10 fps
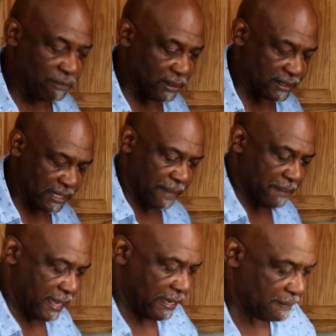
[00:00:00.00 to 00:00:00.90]
one time,
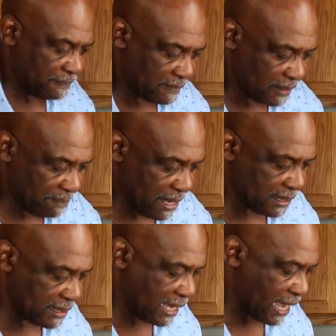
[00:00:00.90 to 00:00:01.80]
I met
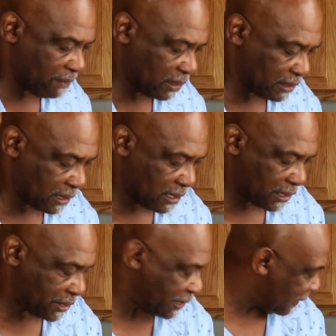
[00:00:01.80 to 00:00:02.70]
this guy, one of the
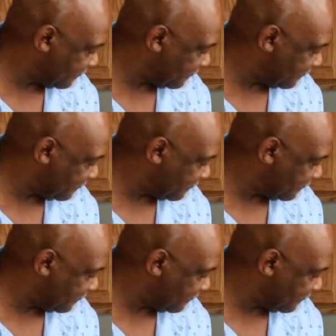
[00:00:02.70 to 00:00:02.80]
cooks there,